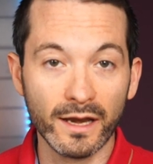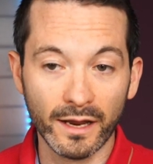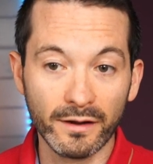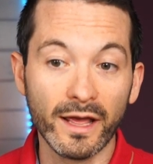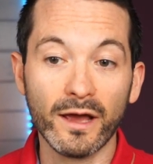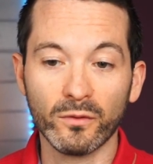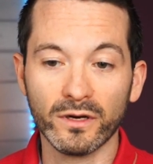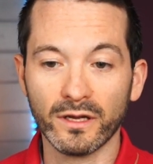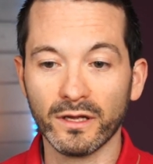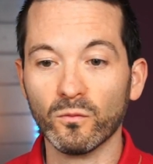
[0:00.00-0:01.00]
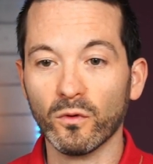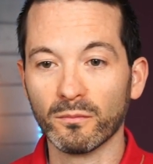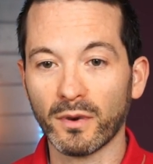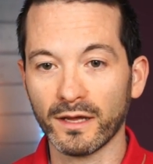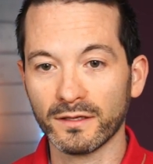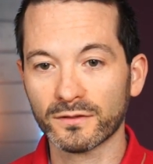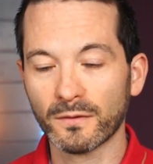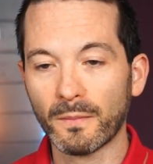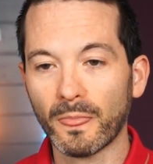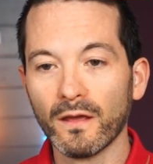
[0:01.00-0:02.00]
uh, now in, in one place.
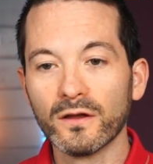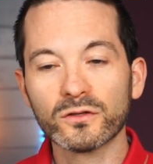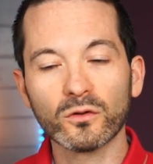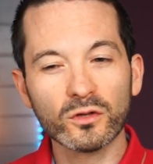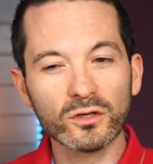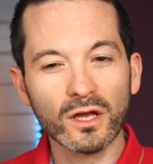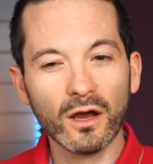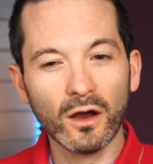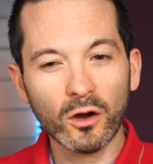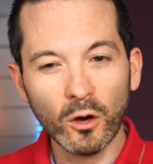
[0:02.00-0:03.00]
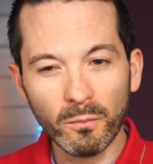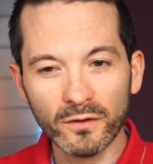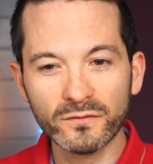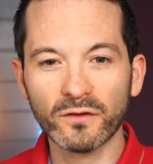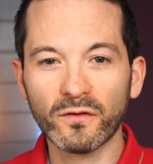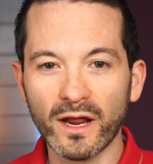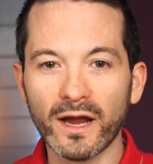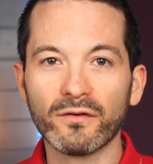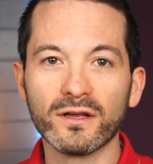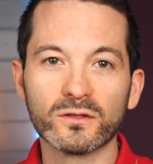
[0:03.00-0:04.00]
So there's a couple of different
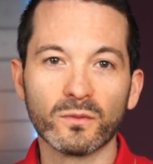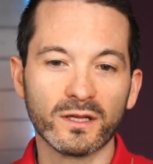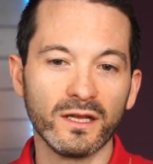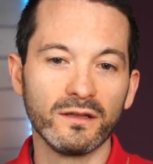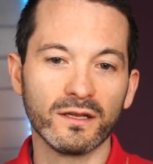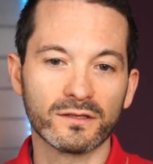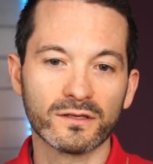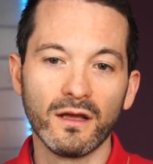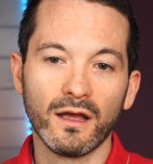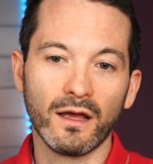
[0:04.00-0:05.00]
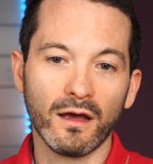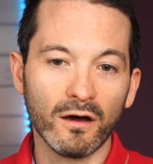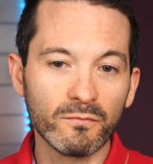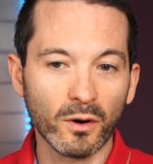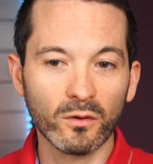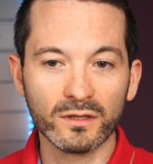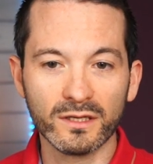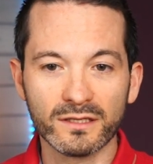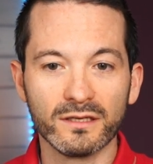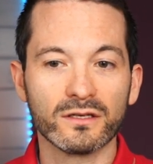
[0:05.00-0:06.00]
areas within this. Uh, I've broken
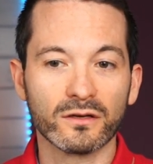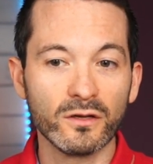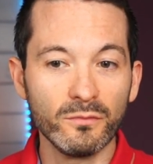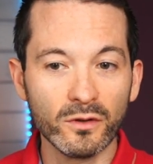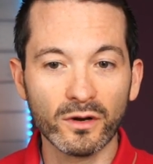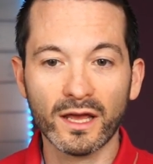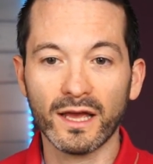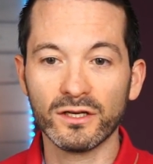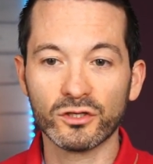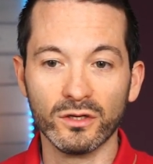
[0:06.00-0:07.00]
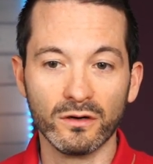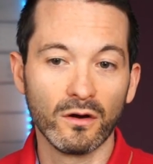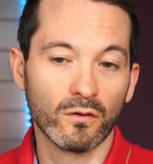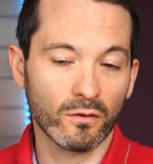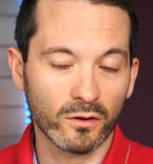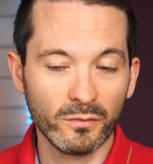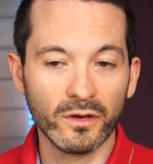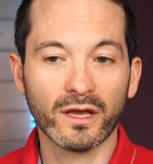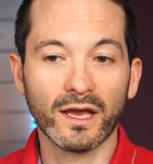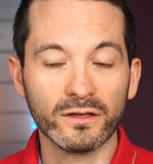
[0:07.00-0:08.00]
these into communication or
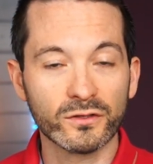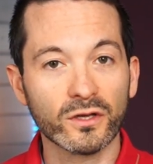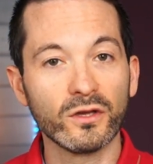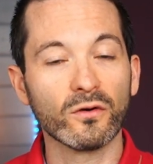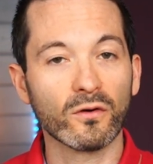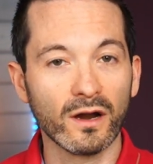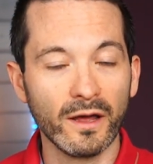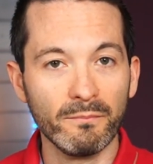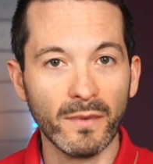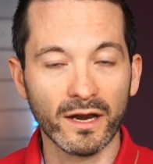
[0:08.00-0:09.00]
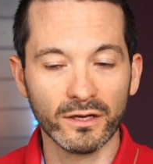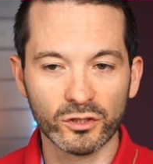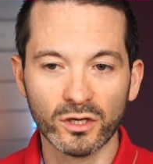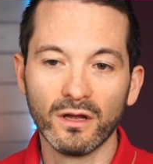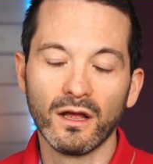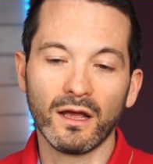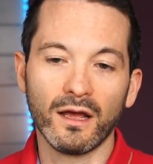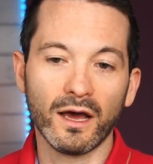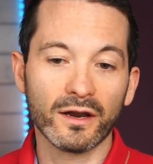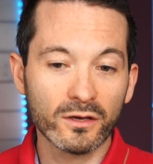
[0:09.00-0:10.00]
communicate, secure and manage.
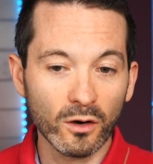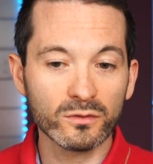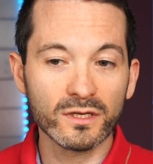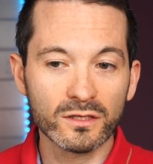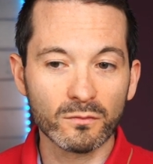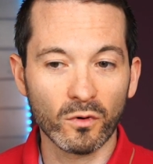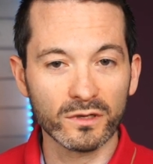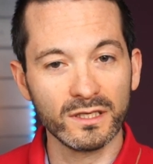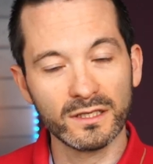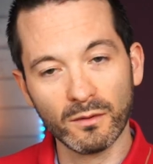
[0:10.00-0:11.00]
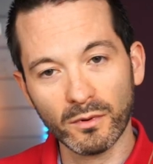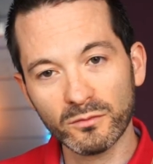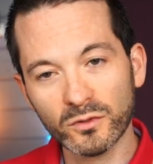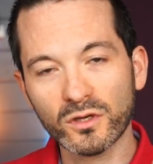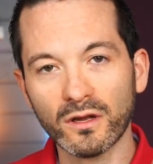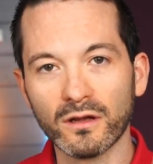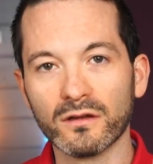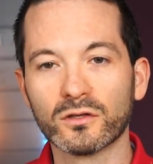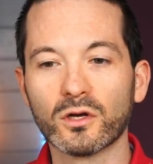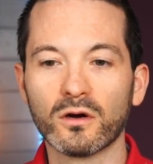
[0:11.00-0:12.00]
Uh, and it goes into more detail, but I'm just
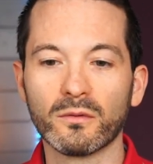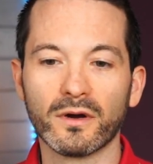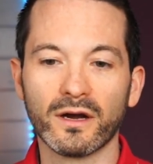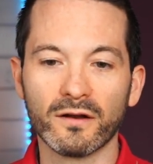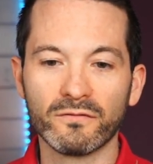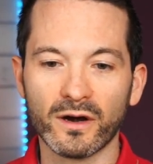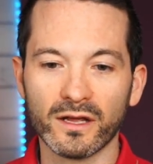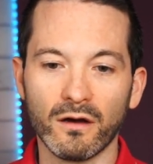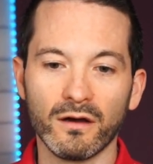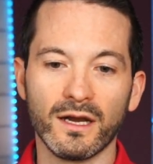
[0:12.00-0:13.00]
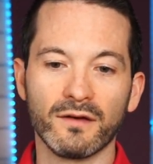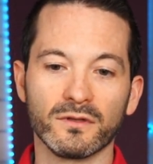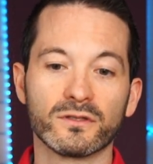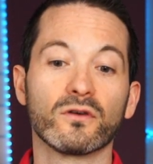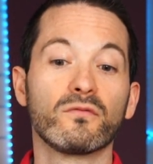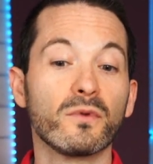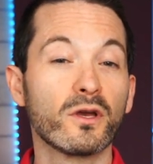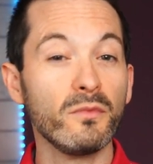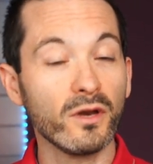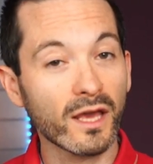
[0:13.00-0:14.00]
gonna talk about it at a very high level. So from a
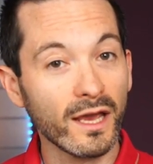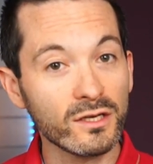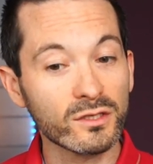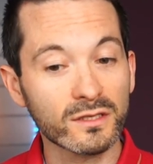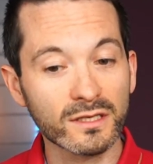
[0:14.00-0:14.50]
communication